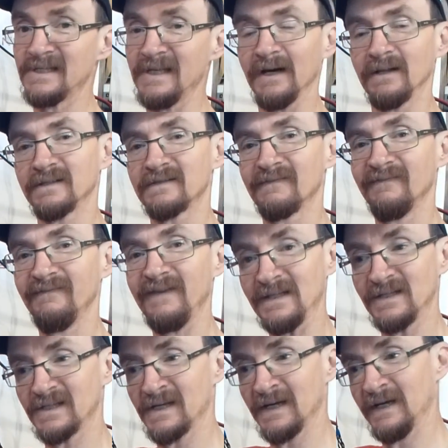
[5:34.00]
cells
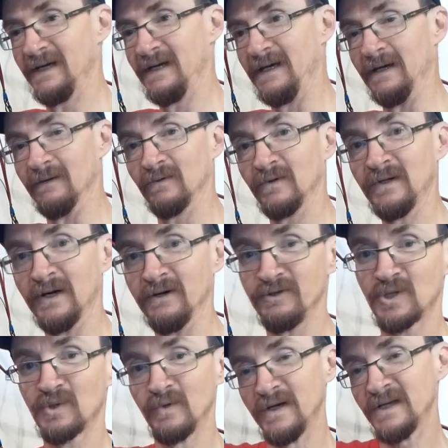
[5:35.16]
vent, it will go
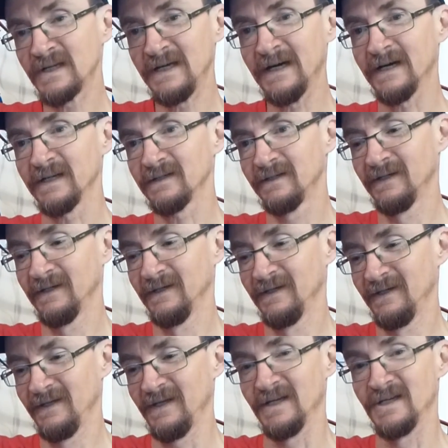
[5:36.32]
squirting out
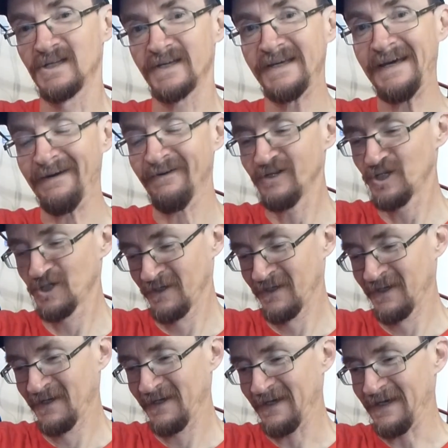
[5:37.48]
into the garage,
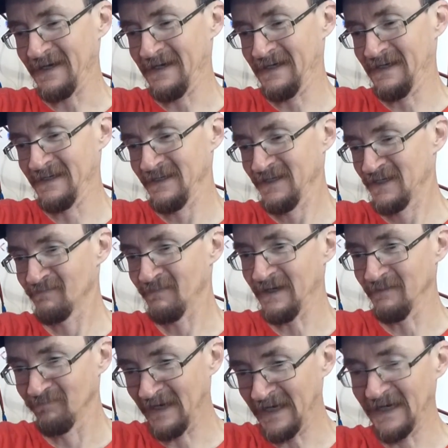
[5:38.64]
into my
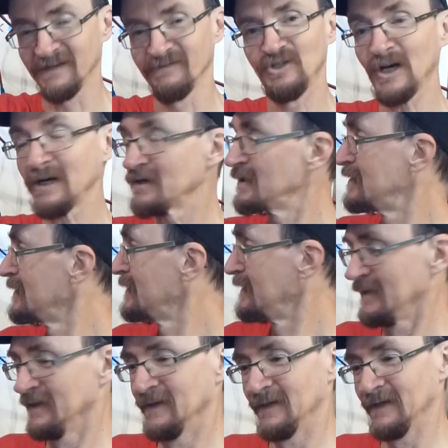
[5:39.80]
pile of junk,
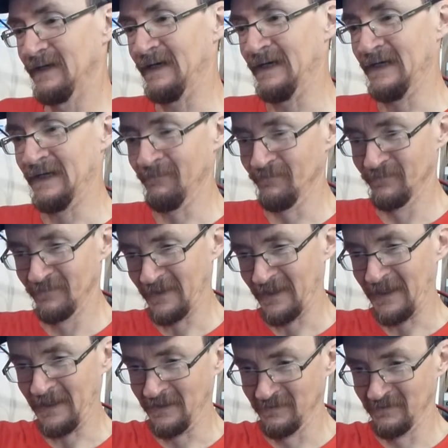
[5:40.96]

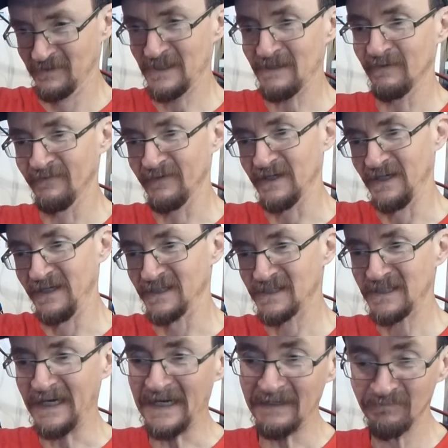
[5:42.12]
and some of it is
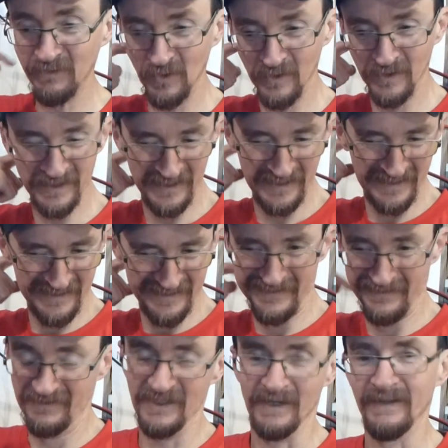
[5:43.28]
cardboard,
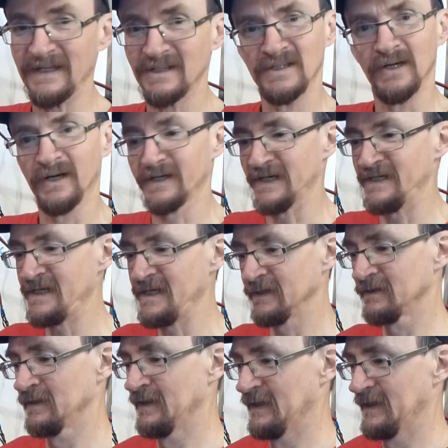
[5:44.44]
so that's not ideal.
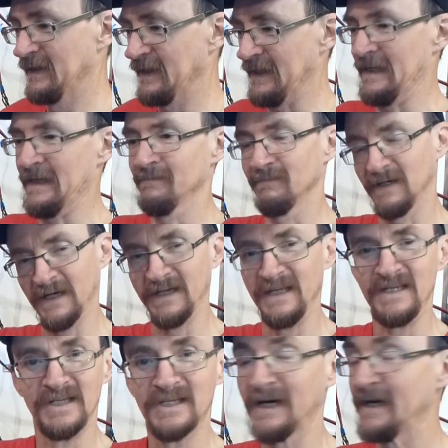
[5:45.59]
I
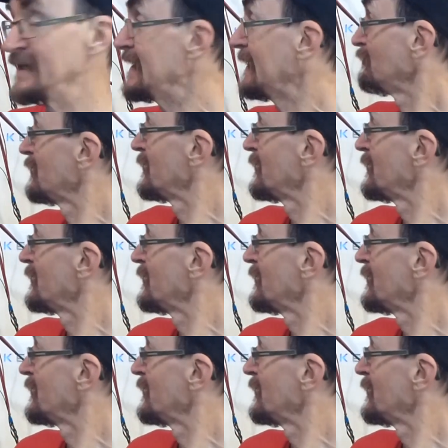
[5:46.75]
need to tidy up.